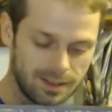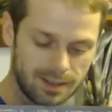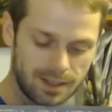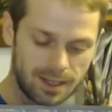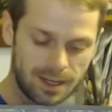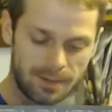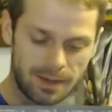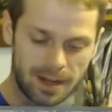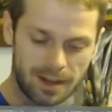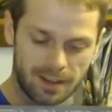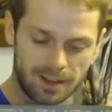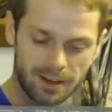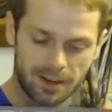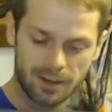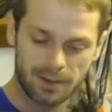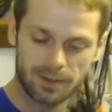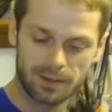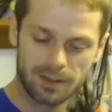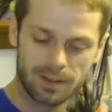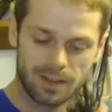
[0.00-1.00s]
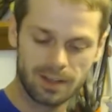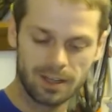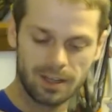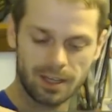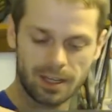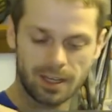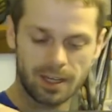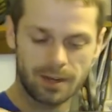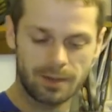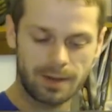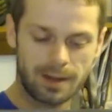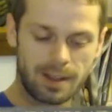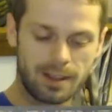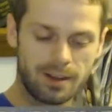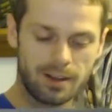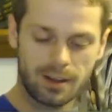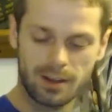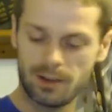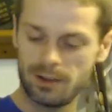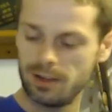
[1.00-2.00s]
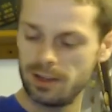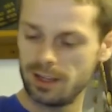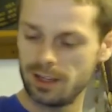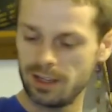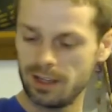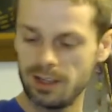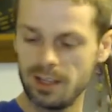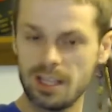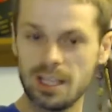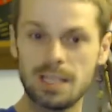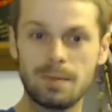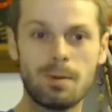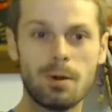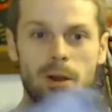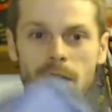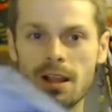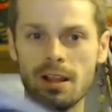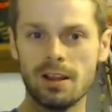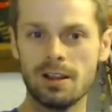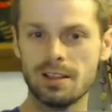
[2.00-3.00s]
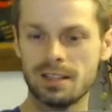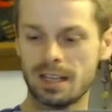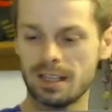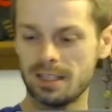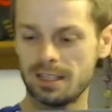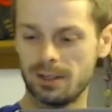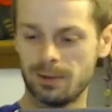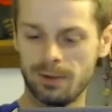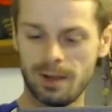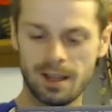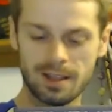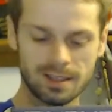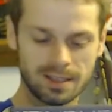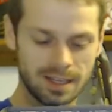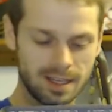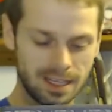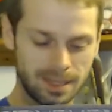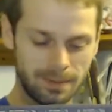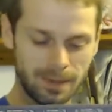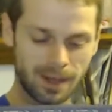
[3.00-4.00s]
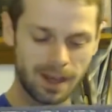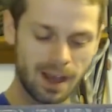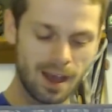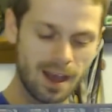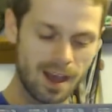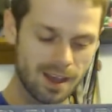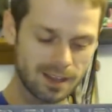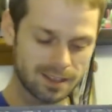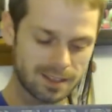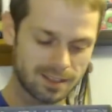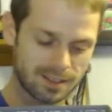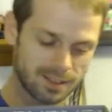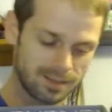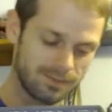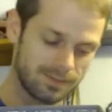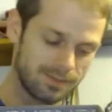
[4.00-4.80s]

Come out of there, you. Come out of there, you. Spoilers as to what's in the box.